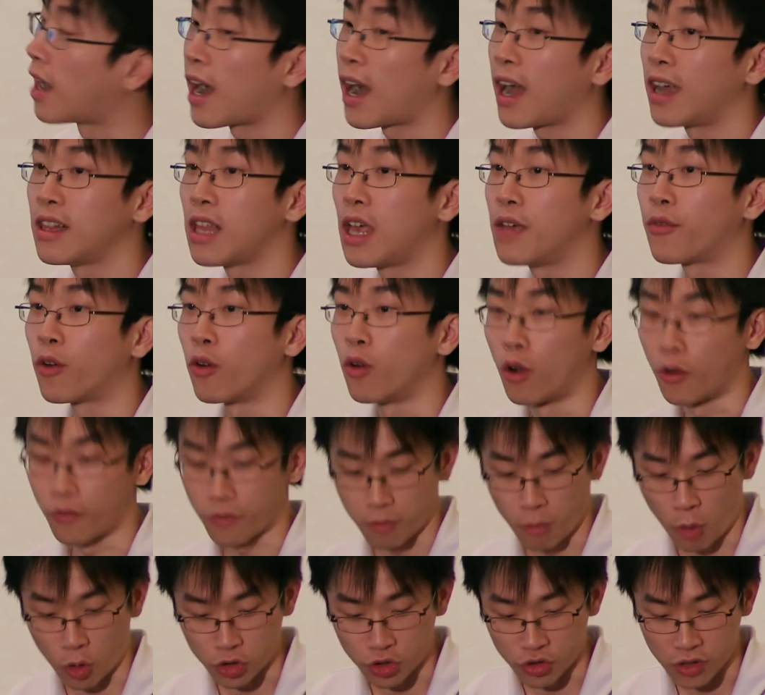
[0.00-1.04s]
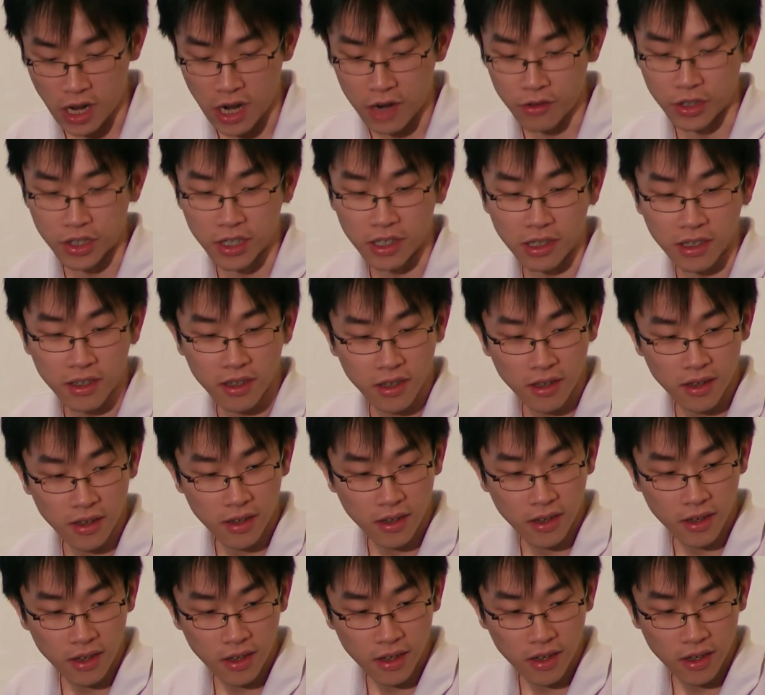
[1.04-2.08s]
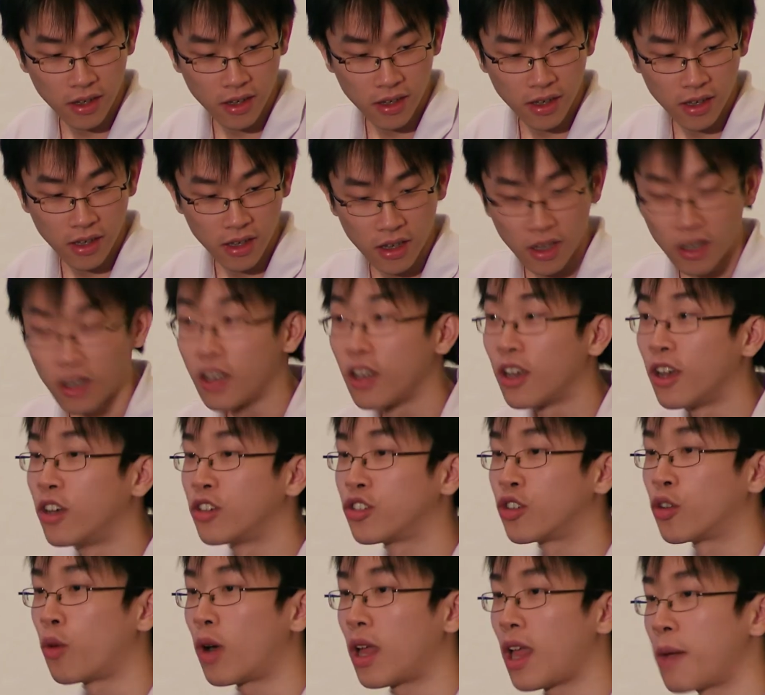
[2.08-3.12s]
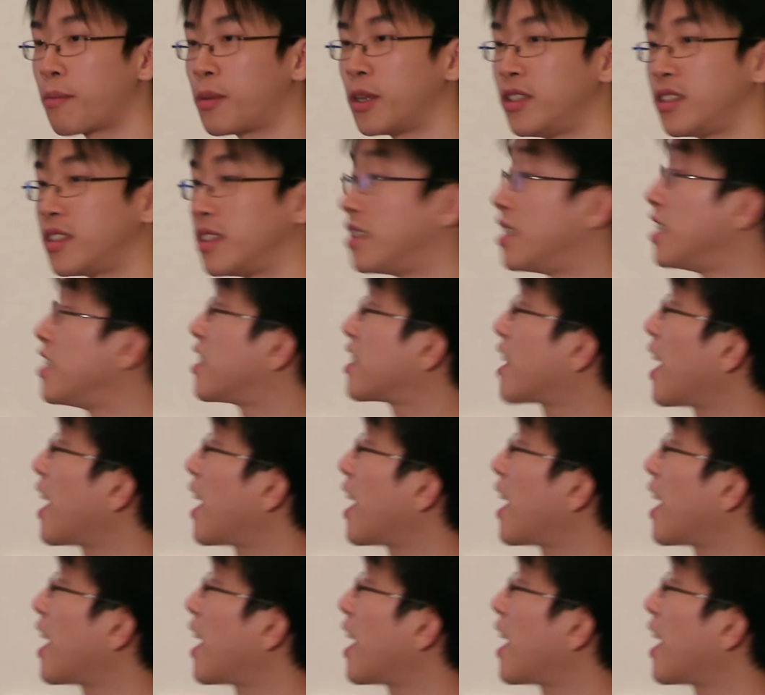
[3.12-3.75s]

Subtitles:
high level of modularity. So what happens in these